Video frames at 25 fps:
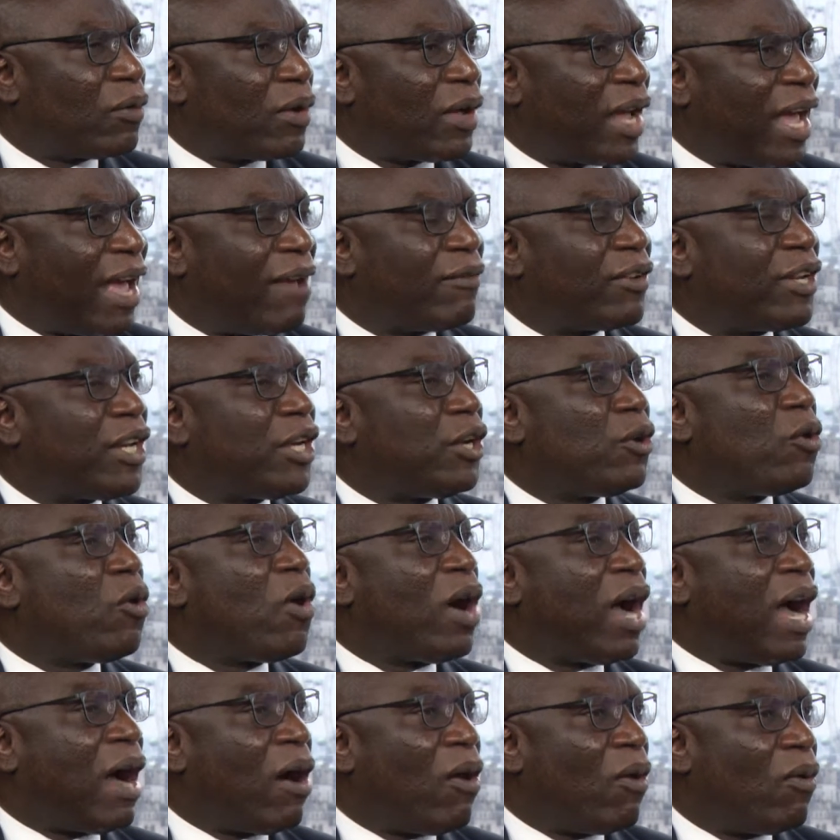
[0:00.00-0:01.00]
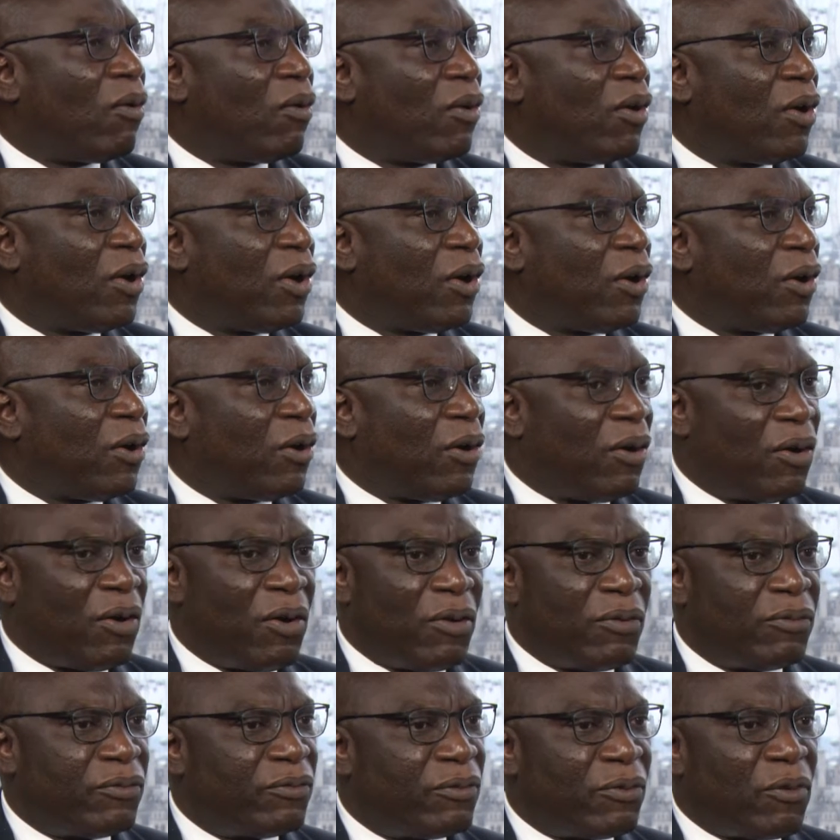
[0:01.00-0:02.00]
have the know-how
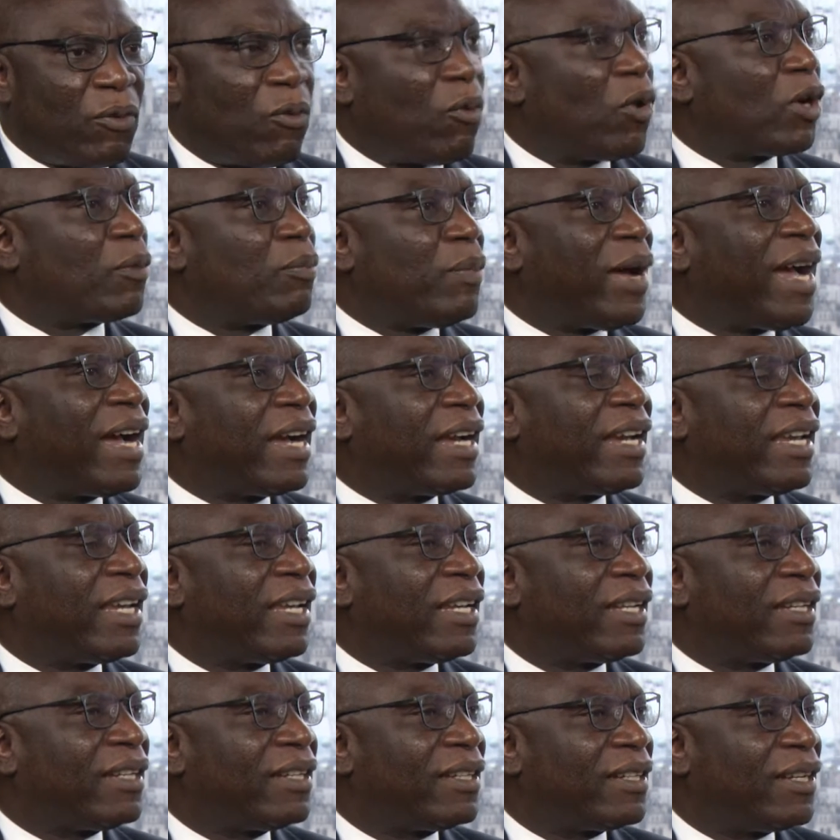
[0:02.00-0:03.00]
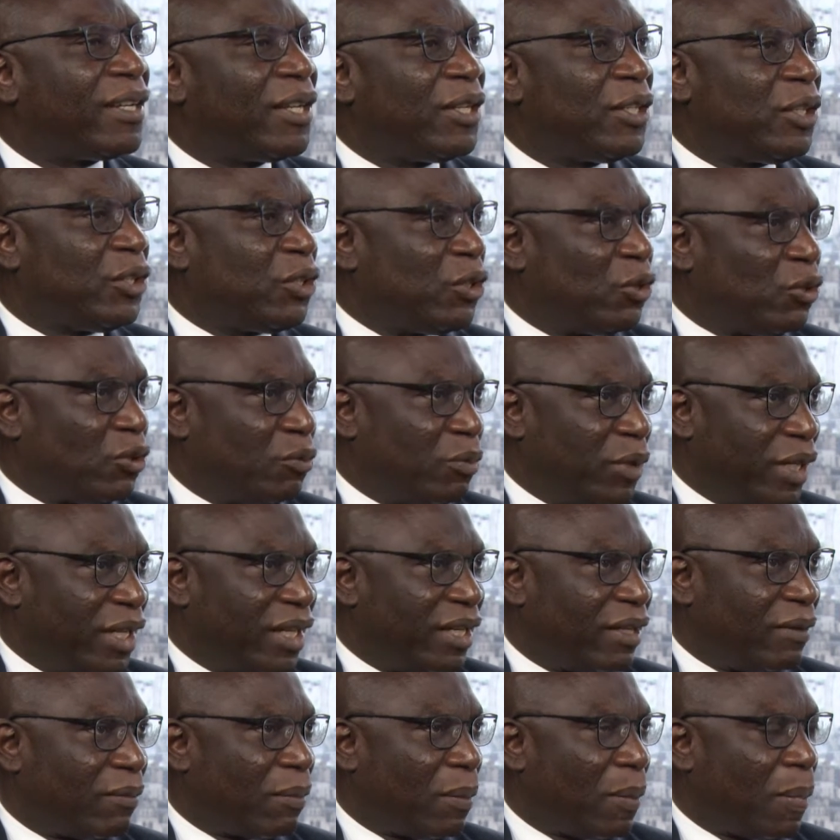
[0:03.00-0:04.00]
of what banking should be.
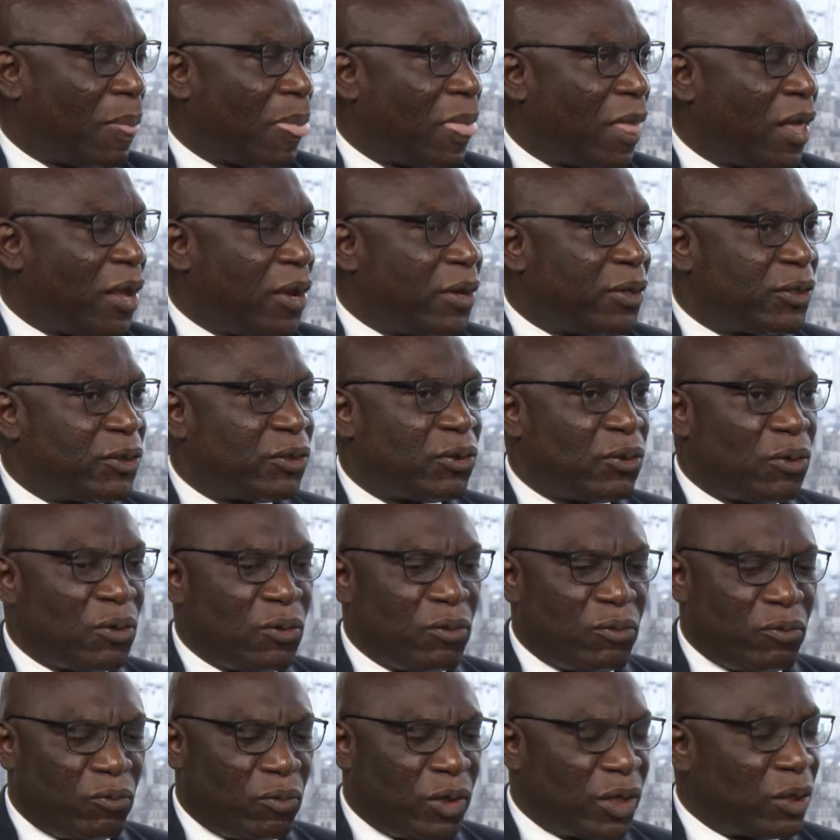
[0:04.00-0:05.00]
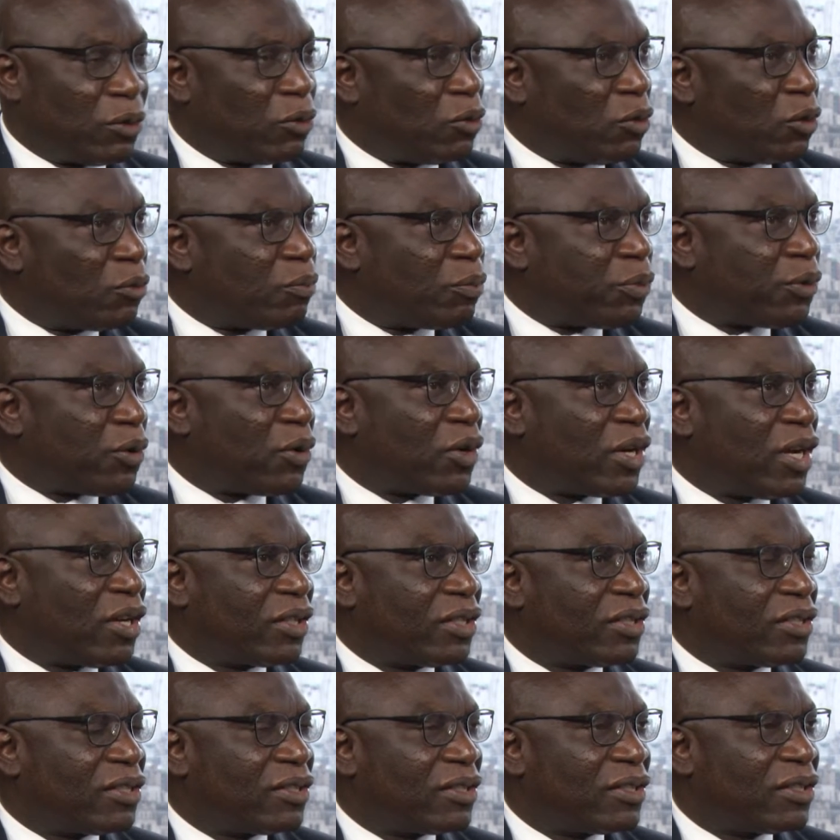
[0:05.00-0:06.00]
So with good
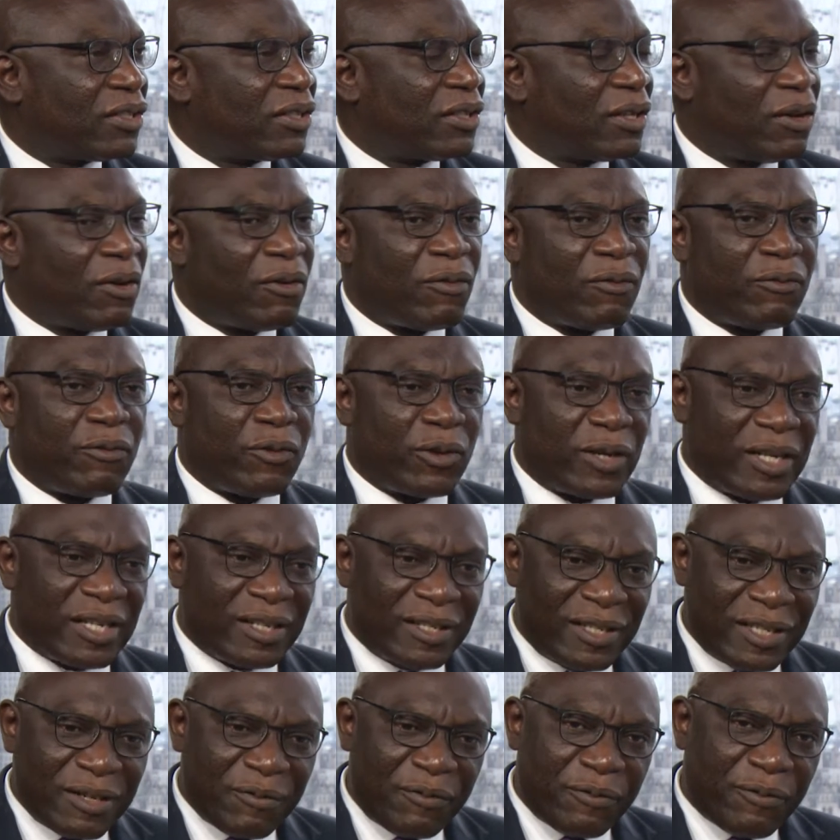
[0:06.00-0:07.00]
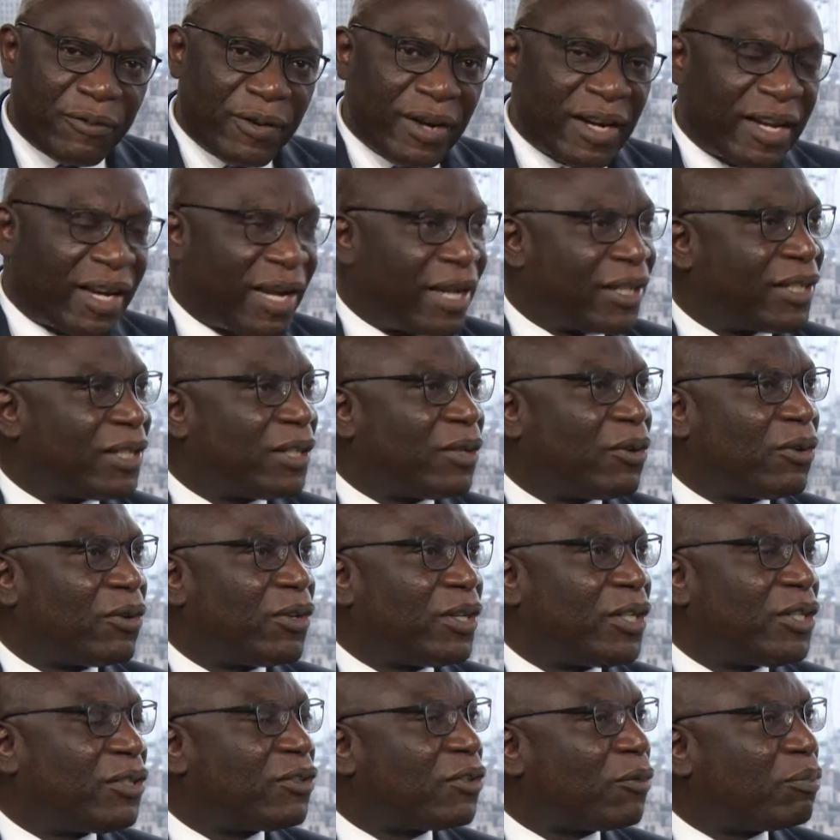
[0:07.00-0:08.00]
products for the different
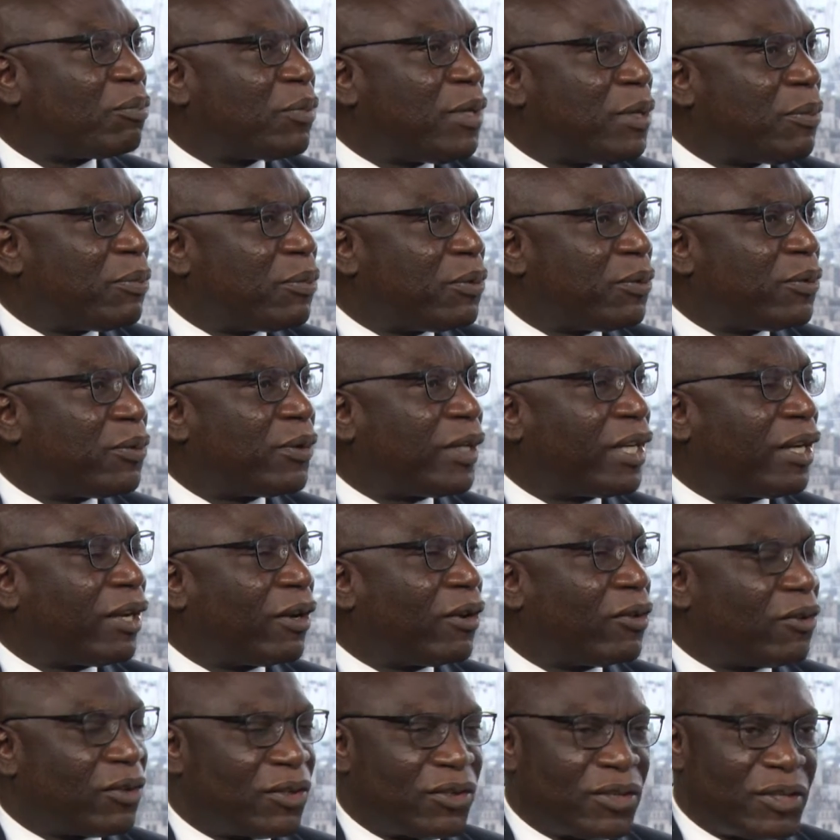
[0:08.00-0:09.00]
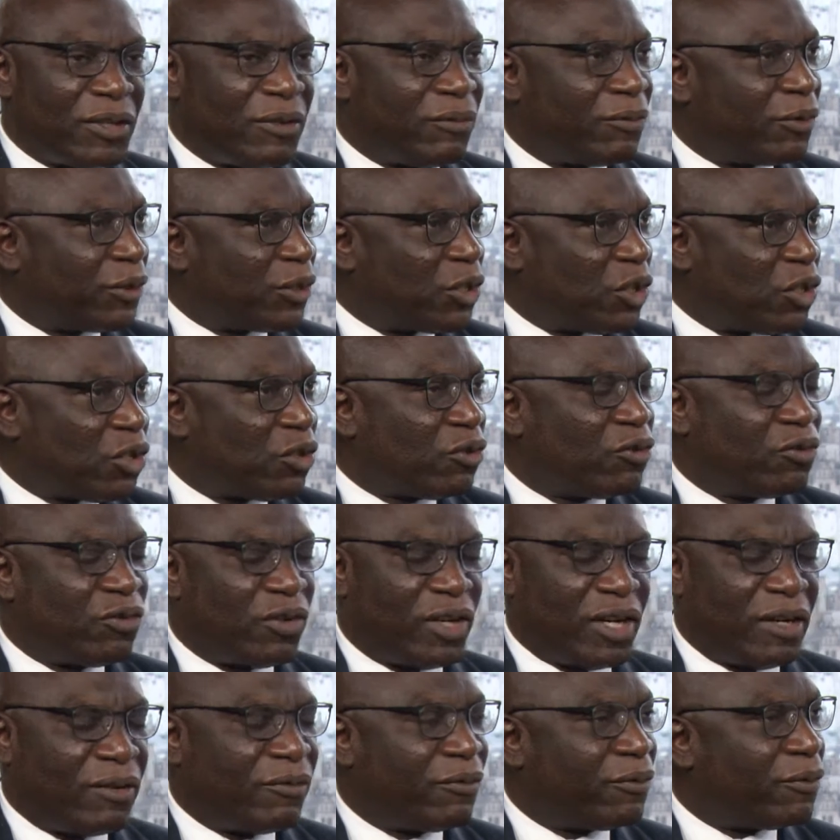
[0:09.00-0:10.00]
categories of people in the country, for
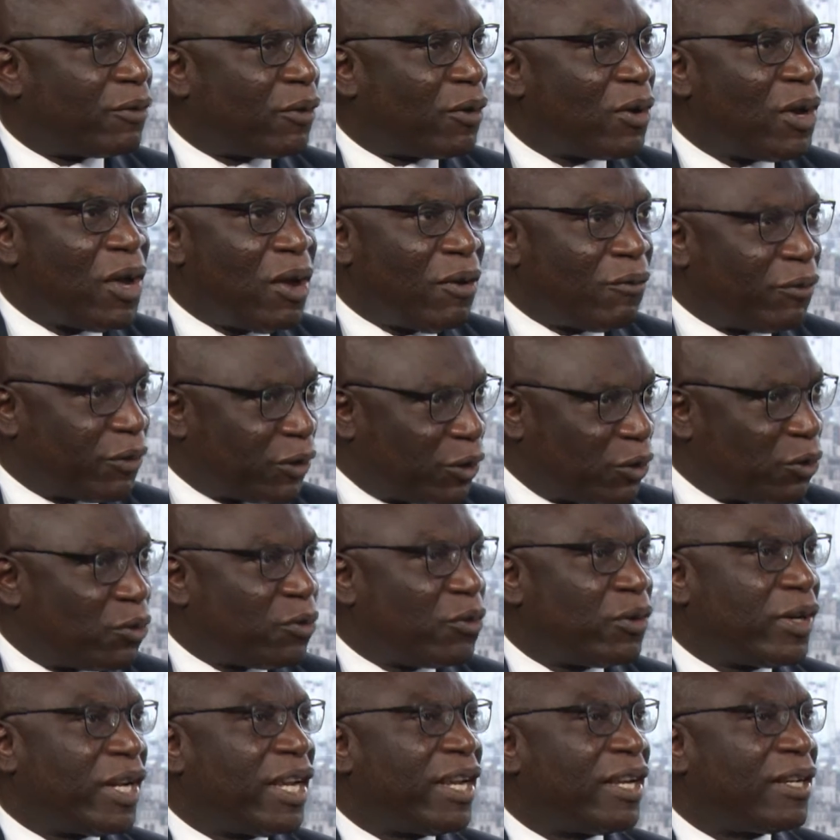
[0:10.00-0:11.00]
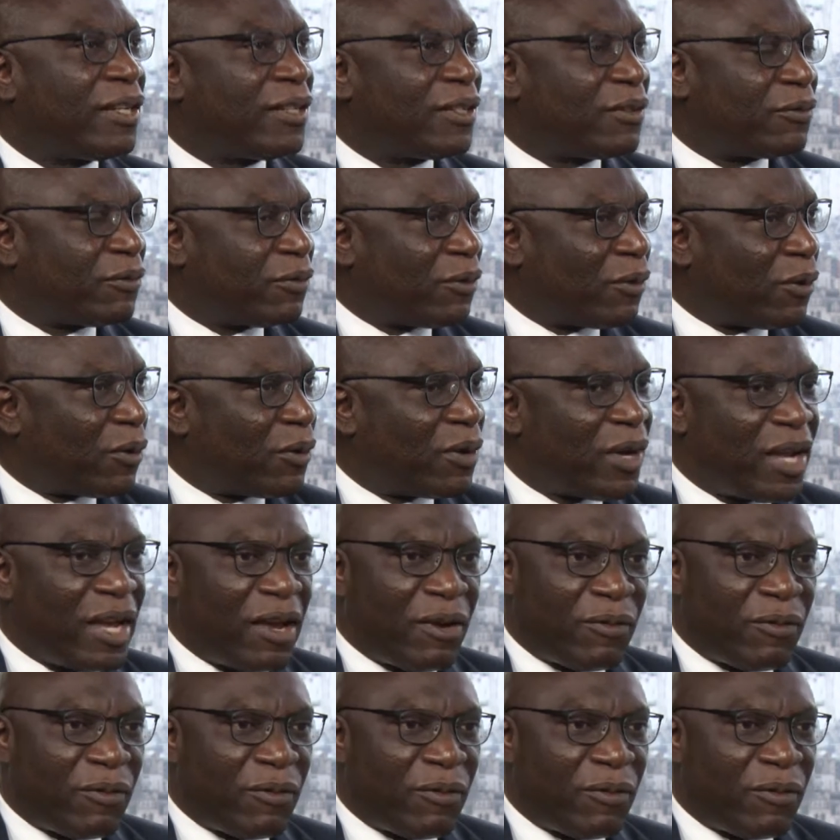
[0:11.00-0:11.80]
children, for students, for